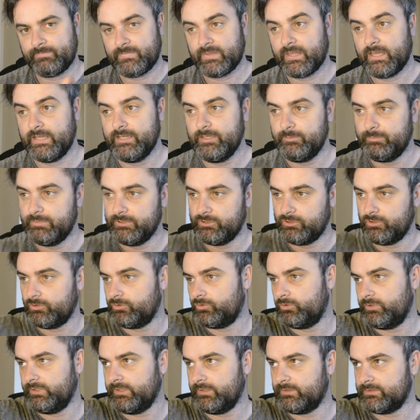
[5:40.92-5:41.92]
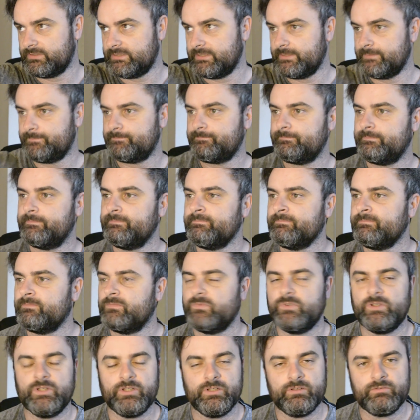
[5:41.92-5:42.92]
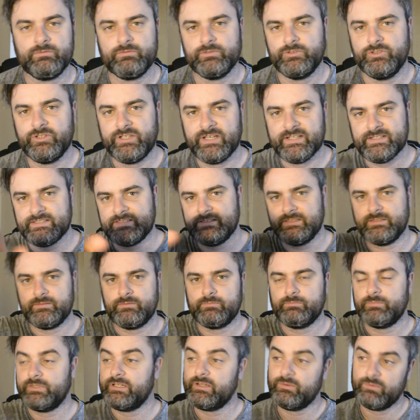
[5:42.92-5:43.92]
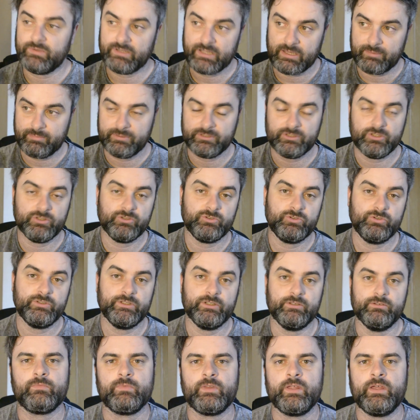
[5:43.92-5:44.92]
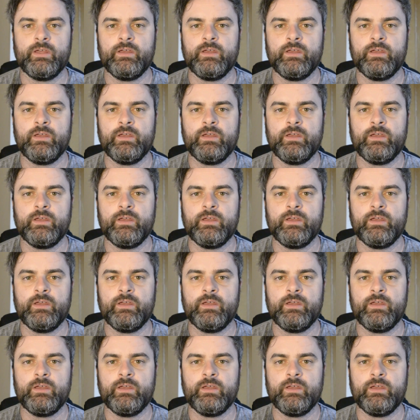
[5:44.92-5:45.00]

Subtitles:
I did put down 2-0, see? You can't see it, but anyway, I put down 2-0.